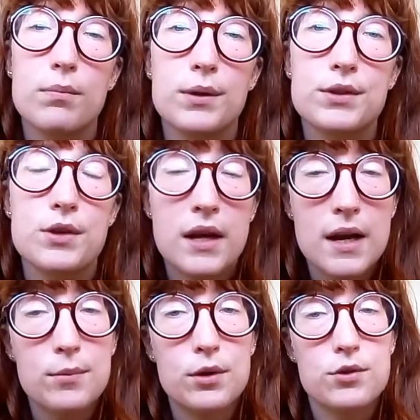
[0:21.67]
But today
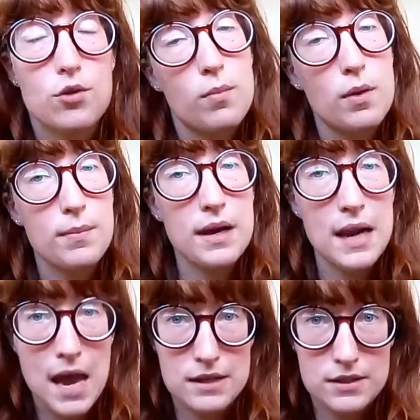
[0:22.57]
I'm going to talk about my
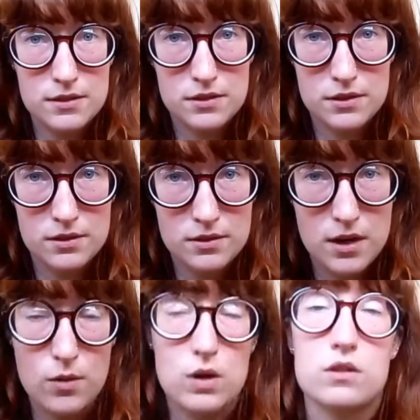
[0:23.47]
last
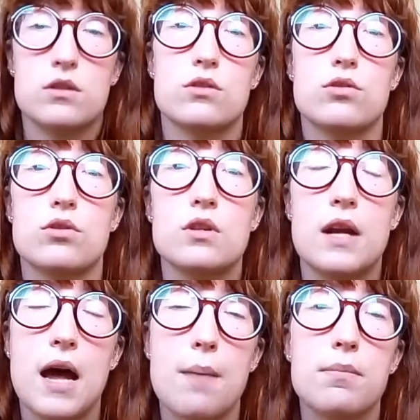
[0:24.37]
ayahuasca journey
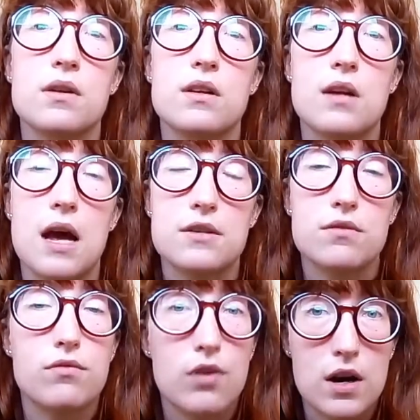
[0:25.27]
that happened last
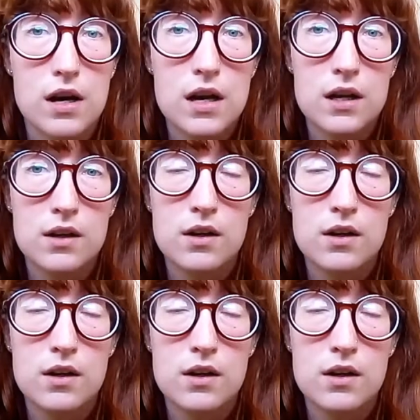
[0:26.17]
Friday.